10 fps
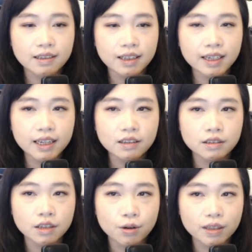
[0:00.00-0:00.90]
Lydia
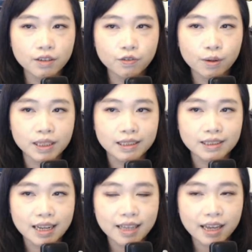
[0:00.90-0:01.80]
Nolan from the
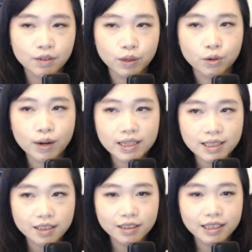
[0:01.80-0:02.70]
Death and Request
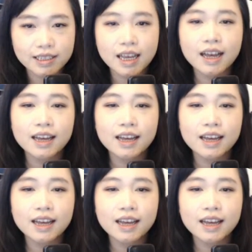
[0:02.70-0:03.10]
series,